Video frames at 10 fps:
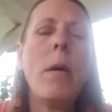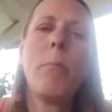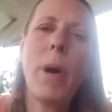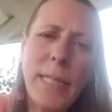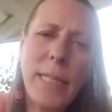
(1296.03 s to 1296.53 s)

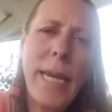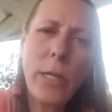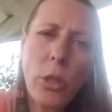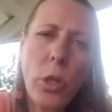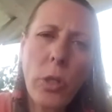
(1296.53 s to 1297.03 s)
My
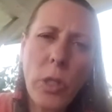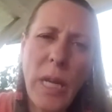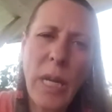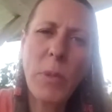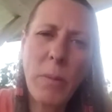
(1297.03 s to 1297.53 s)
tinctures
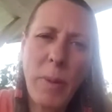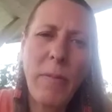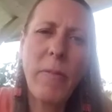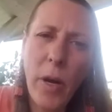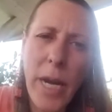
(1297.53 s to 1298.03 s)
seem to
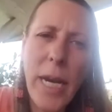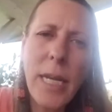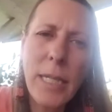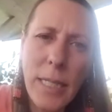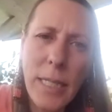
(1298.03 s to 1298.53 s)
be very
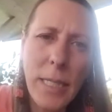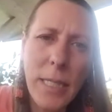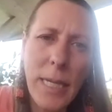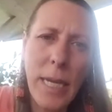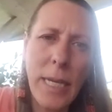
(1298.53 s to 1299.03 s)

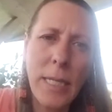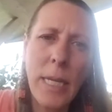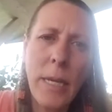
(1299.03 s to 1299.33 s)
consistent.